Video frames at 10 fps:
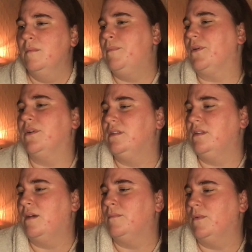
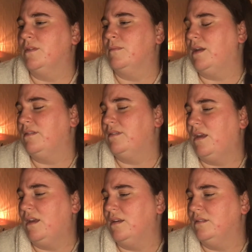burdened them with my
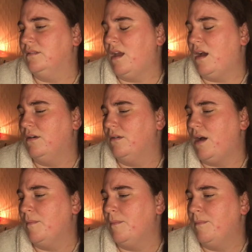thing and now
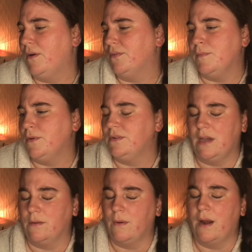I brought the mood
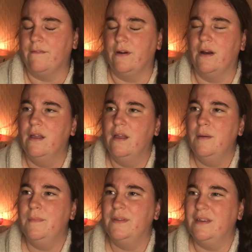down, whatever.
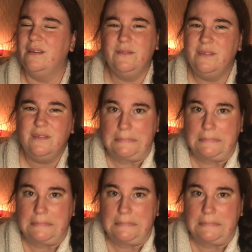But like, you